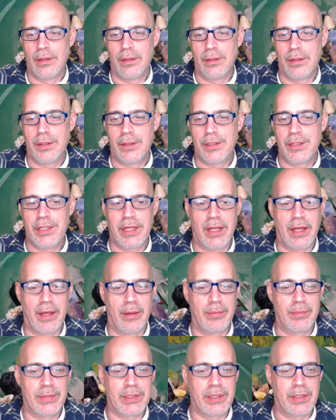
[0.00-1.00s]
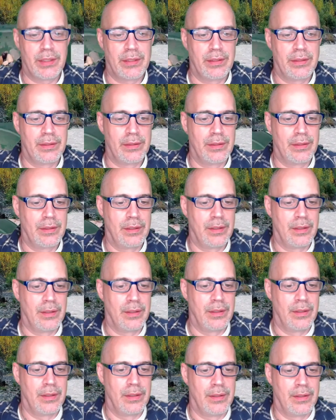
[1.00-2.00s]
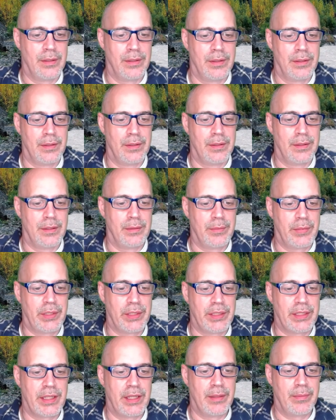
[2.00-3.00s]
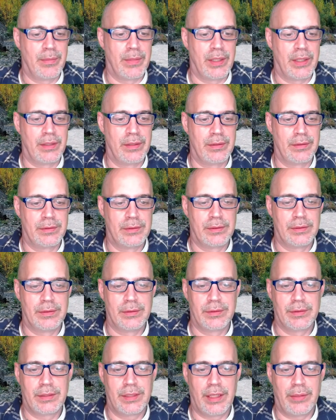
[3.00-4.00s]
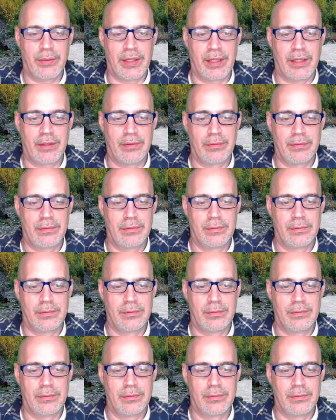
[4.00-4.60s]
the gems, and put them, so there we go.